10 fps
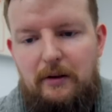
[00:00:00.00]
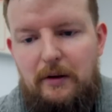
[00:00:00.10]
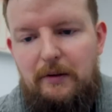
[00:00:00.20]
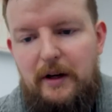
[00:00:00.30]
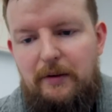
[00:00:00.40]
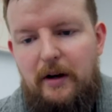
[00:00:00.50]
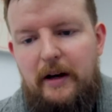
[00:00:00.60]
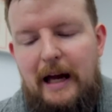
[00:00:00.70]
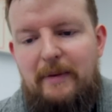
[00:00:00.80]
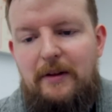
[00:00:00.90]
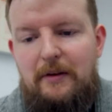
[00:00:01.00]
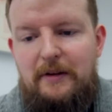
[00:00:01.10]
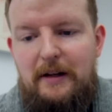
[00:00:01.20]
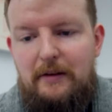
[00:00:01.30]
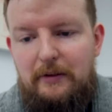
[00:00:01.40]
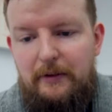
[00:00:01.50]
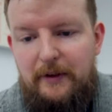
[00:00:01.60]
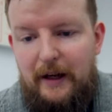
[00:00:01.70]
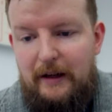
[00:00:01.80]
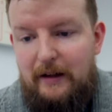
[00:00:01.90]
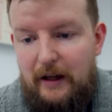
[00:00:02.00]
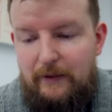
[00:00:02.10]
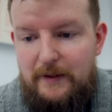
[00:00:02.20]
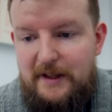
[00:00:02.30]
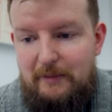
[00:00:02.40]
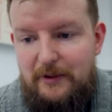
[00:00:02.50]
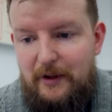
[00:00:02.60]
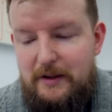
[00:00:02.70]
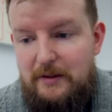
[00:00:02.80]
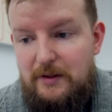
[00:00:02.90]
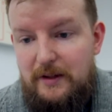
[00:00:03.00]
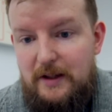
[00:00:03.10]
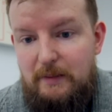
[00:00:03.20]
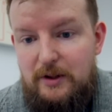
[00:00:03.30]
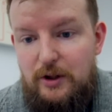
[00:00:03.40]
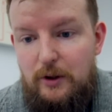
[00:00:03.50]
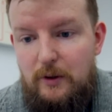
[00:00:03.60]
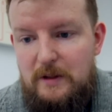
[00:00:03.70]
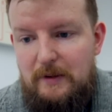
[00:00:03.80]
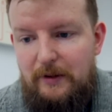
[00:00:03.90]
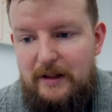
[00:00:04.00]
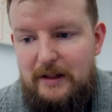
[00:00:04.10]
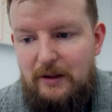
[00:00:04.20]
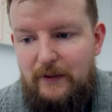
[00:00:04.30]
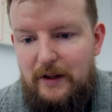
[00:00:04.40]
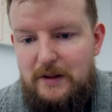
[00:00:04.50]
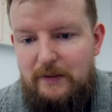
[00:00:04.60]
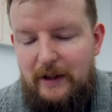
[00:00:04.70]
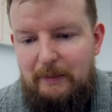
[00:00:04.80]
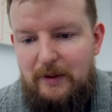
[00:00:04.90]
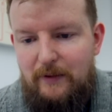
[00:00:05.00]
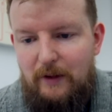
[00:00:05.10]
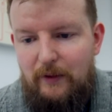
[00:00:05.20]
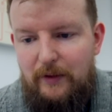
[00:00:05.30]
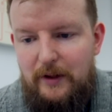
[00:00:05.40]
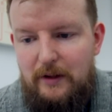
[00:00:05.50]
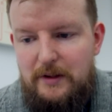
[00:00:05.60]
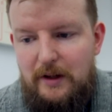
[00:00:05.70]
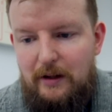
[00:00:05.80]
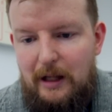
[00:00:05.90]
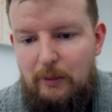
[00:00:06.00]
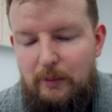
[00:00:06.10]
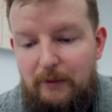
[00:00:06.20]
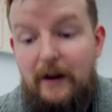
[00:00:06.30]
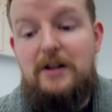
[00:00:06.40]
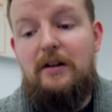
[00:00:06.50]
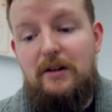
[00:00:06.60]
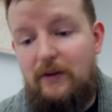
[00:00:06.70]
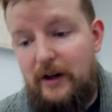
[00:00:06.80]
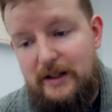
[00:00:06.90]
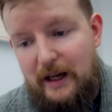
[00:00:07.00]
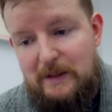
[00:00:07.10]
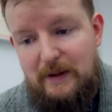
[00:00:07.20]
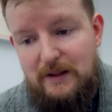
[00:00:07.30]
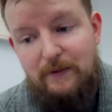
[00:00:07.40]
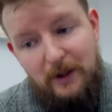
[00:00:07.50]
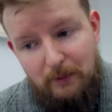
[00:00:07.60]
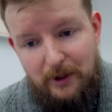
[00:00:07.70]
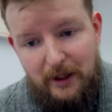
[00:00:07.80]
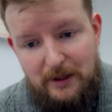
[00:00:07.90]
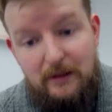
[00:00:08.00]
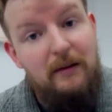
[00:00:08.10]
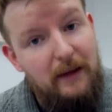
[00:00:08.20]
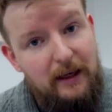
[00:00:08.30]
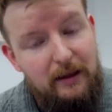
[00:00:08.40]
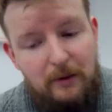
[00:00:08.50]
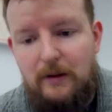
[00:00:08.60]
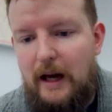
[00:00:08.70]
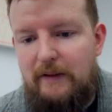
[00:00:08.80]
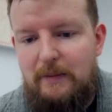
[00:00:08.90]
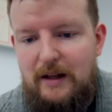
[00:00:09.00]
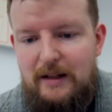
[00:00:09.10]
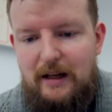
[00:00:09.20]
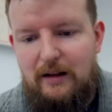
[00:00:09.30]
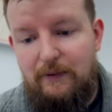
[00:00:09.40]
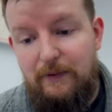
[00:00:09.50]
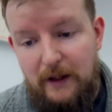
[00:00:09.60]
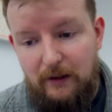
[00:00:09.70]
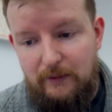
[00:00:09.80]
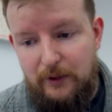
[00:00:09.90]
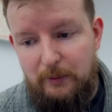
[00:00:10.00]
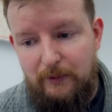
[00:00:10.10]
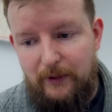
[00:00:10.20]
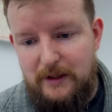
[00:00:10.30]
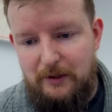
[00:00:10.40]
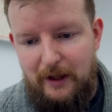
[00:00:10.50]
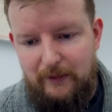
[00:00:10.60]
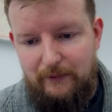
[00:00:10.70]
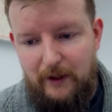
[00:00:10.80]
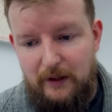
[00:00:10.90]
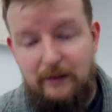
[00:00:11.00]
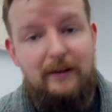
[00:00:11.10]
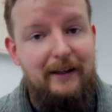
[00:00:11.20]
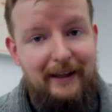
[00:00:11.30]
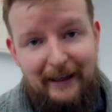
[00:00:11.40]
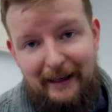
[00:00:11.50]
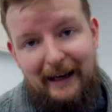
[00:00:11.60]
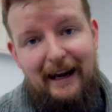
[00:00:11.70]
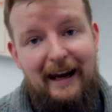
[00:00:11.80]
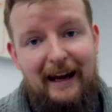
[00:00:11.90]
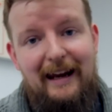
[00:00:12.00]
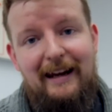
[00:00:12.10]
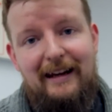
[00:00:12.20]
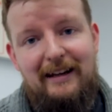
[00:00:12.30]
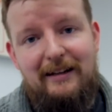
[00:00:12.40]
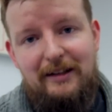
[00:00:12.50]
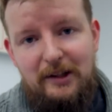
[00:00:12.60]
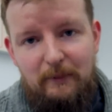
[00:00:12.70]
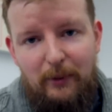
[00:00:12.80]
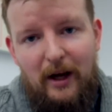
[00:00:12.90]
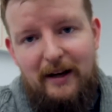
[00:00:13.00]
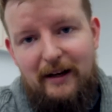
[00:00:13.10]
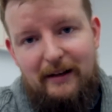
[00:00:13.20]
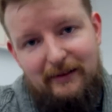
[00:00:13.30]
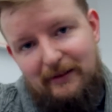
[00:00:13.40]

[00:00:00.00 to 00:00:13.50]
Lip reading: Loading Ready Run, happy 13th Earth Day. I first came across you during Desert Bus 2. It's been great seeing your videos develop and evolve over the years. You've gotten a lot more professional in the various aspects of video production. Thank you, having maintained the feel of a group of friends that are having fun. Hey, you bought it.